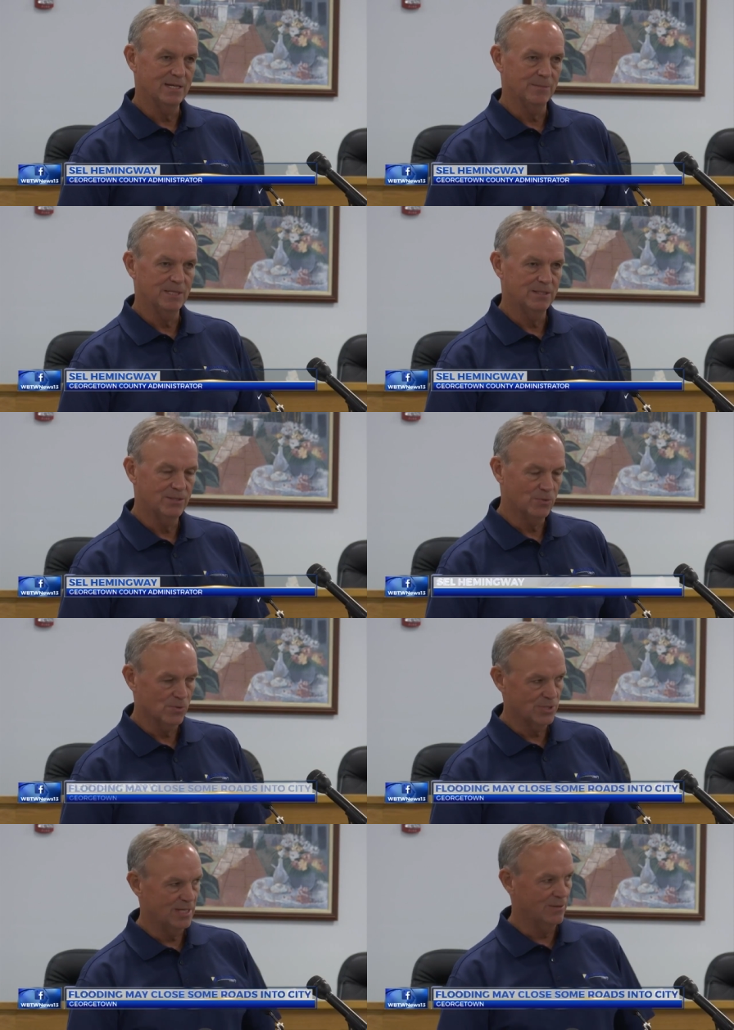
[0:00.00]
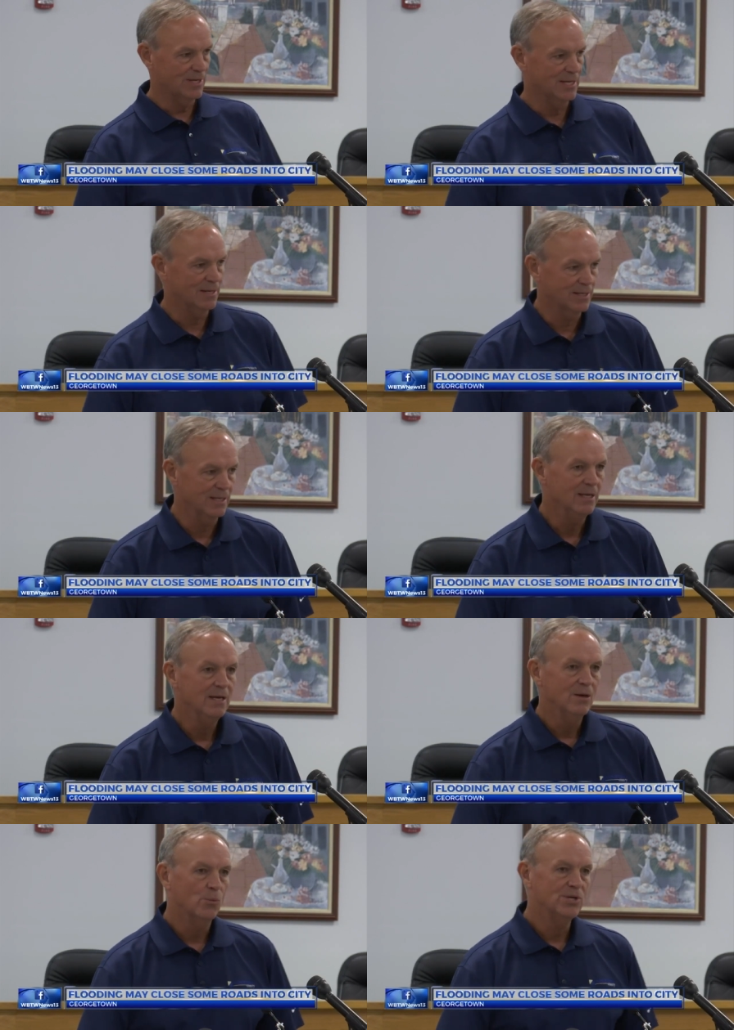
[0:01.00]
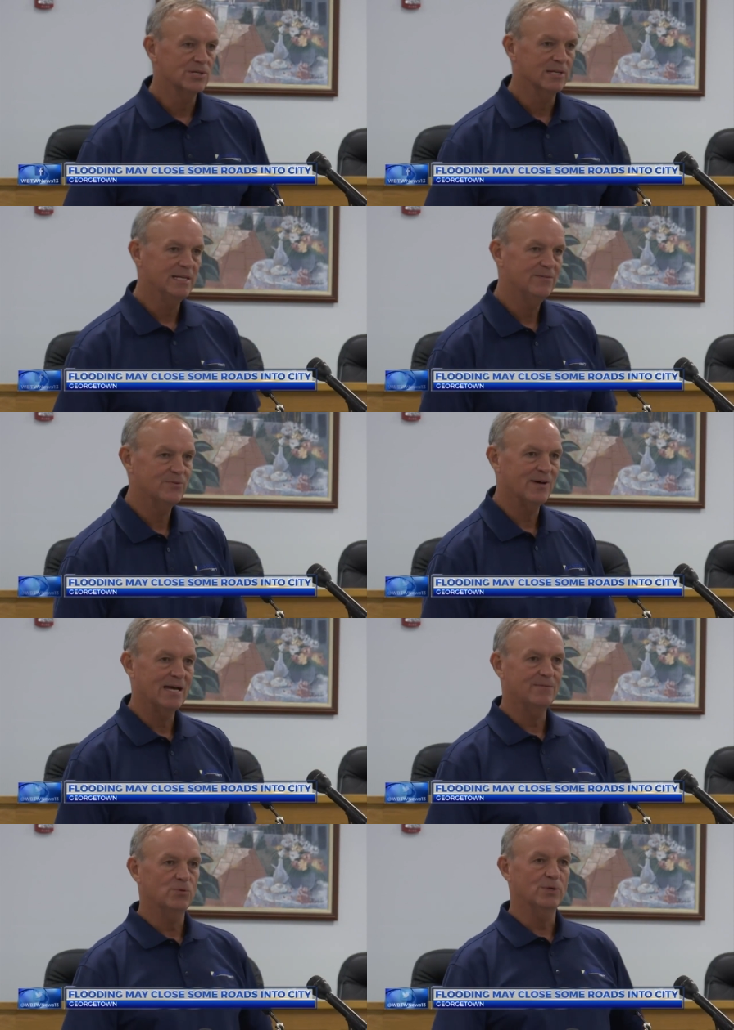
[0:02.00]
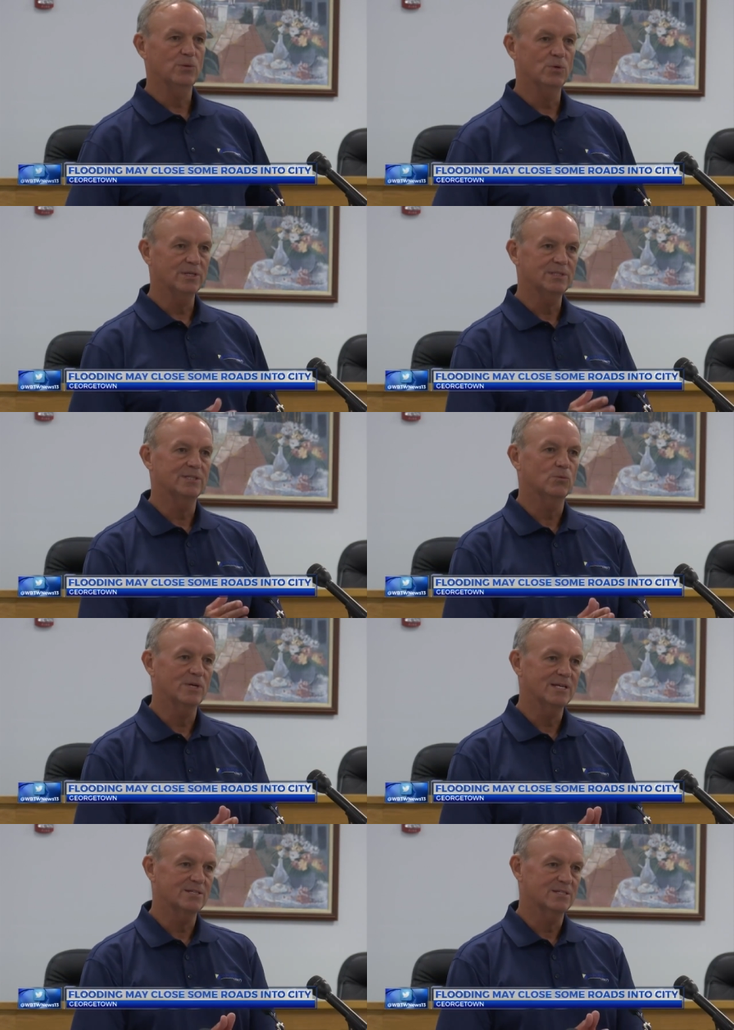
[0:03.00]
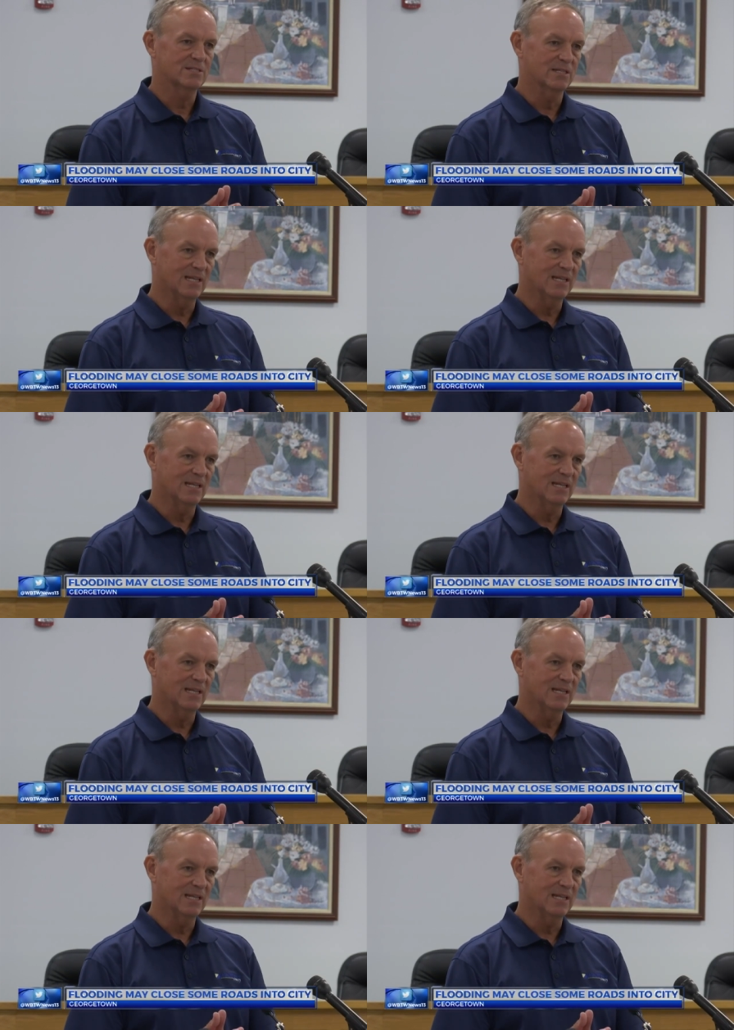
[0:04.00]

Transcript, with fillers: coming into Georgetown County, which leaves 521 to the west as the